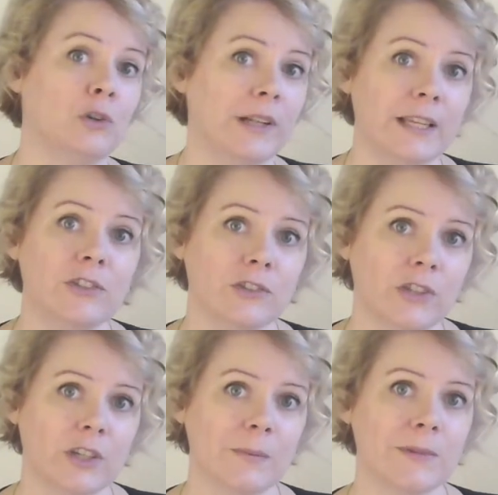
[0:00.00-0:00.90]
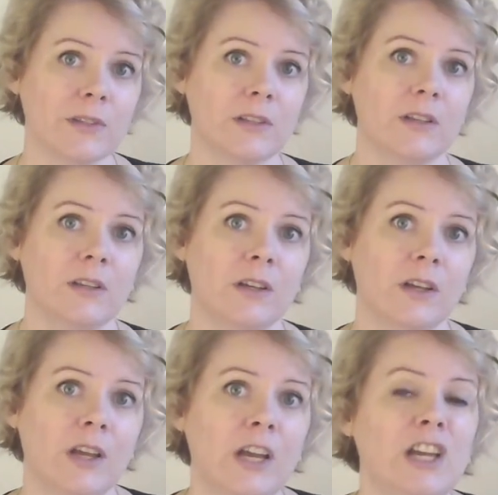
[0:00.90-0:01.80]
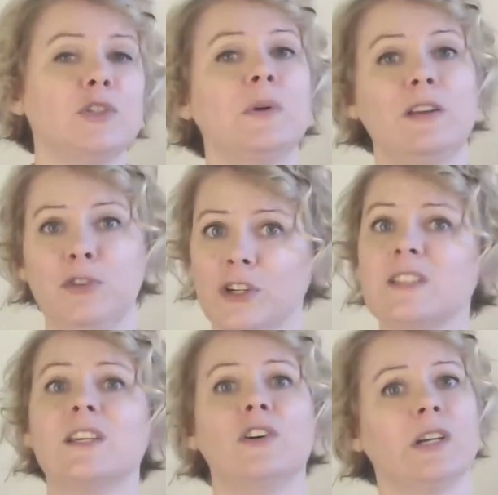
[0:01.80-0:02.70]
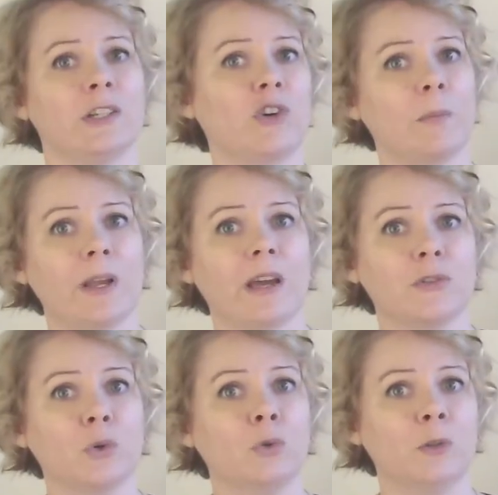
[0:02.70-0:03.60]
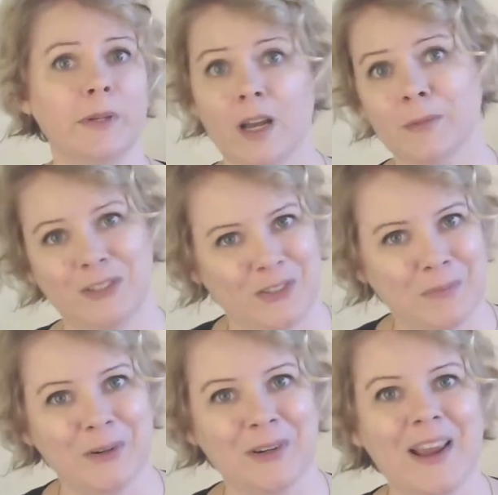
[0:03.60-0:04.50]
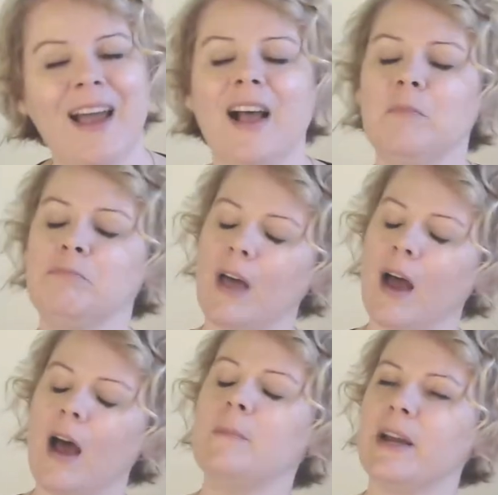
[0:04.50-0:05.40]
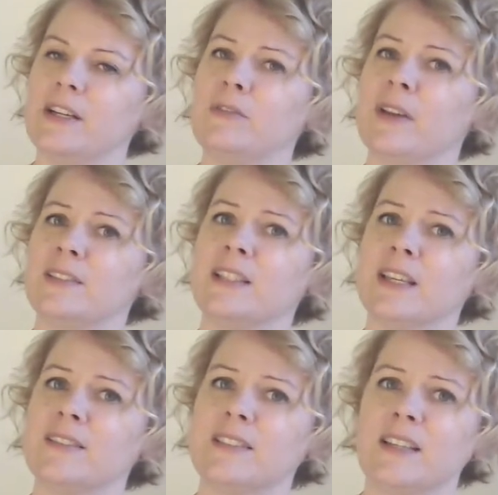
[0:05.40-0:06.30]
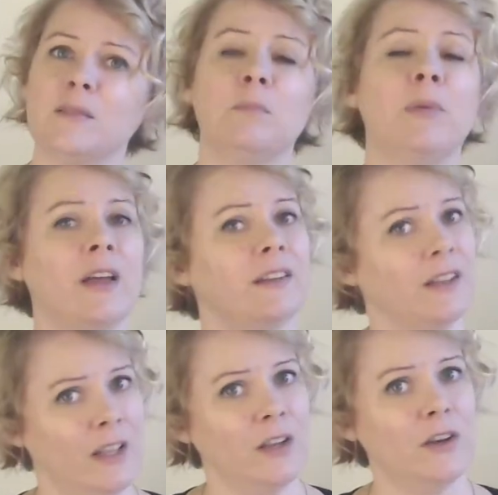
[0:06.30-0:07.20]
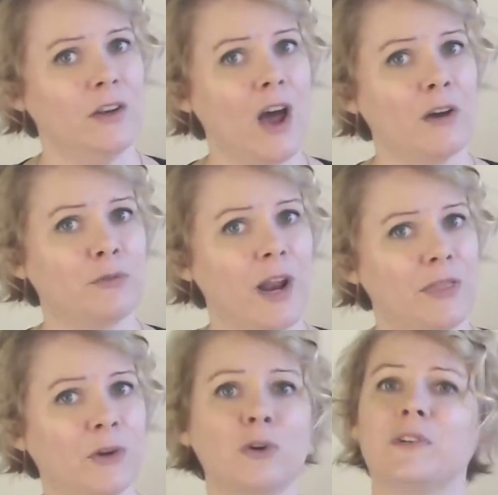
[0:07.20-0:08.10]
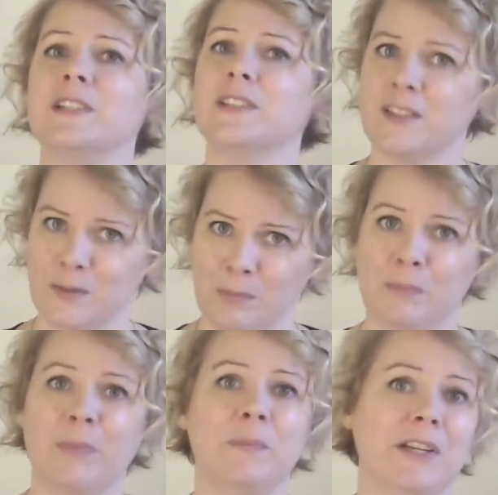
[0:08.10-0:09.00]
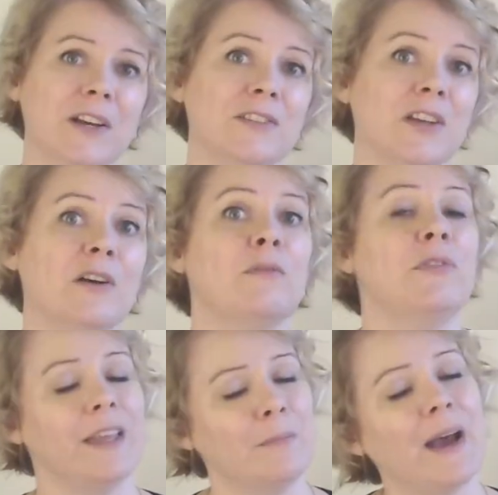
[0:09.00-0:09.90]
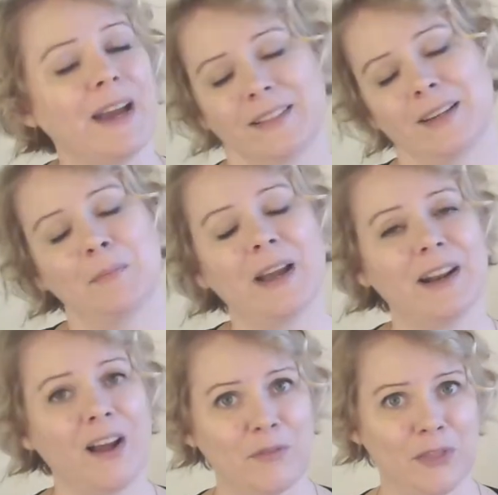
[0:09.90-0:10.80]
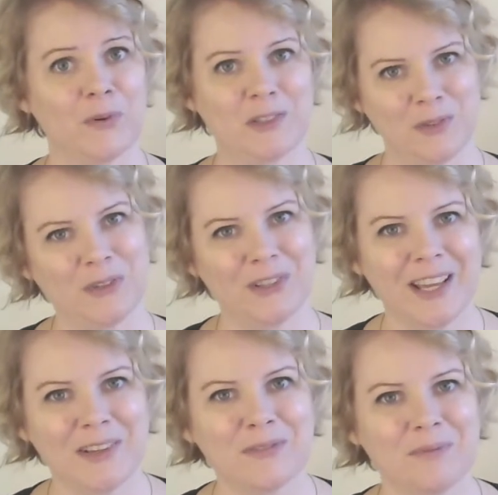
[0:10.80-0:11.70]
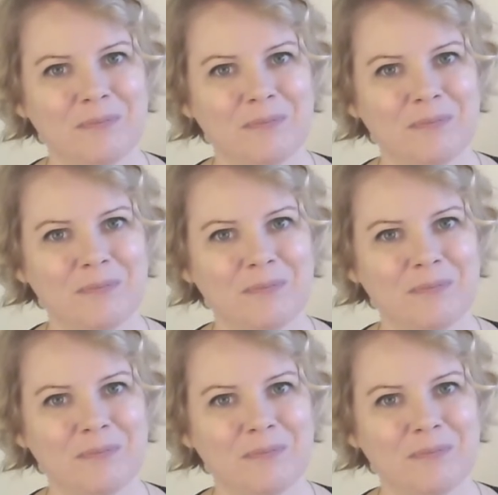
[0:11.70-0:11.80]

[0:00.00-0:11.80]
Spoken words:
relationships. So if you're considering dropping out of school to become a stripper, I might advise against it, but not for ethical reasons, but because of the impact that it might have on the rest of your life.